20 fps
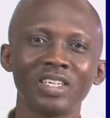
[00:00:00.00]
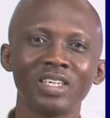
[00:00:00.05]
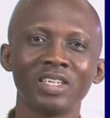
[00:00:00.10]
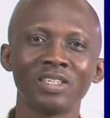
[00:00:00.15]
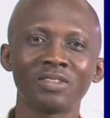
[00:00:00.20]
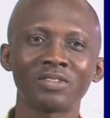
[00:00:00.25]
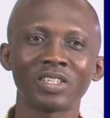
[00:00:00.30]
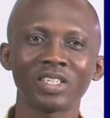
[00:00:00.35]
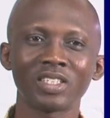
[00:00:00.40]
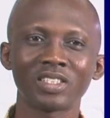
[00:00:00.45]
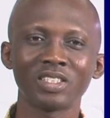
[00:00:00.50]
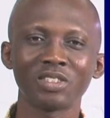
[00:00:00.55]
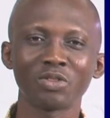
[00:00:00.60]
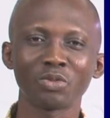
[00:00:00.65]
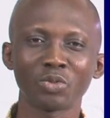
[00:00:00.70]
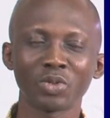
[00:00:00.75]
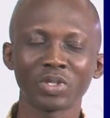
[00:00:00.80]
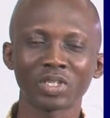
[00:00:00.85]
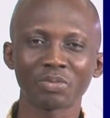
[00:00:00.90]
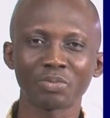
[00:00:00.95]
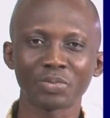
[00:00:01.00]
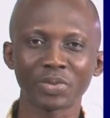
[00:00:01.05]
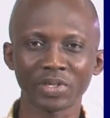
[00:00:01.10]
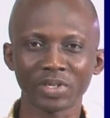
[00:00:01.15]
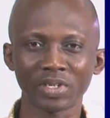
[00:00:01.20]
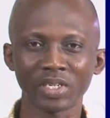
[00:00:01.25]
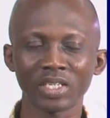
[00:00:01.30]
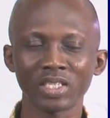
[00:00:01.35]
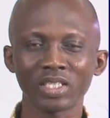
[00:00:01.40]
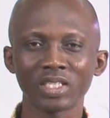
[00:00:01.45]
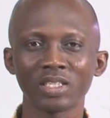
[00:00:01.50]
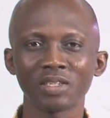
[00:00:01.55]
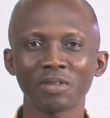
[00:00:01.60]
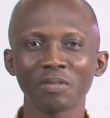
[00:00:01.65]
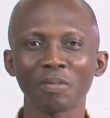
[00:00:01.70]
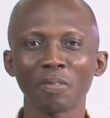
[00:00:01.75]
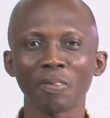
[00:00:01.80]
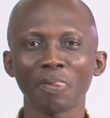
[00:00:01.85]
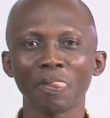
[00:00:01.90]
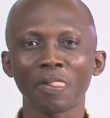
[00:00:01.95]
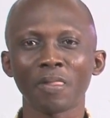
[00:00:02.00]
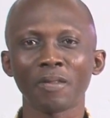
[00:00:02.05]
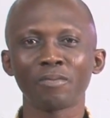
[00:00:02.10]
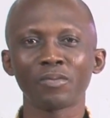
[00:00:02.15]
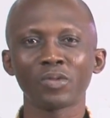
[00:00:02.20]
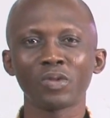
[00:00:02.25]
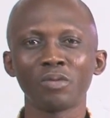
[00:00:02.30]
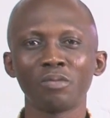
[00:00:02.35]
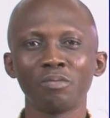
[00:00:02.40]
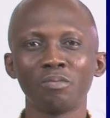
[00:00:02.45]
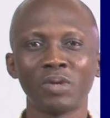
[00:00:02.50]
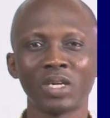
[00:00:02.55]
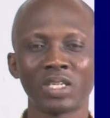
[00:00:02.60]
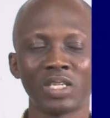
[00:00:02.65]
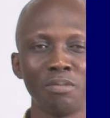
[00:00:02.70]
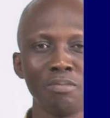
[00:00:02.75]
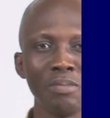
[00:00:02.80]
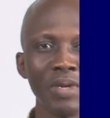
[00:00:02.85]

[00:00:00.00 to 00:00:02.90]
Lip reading: a 13-week period, but the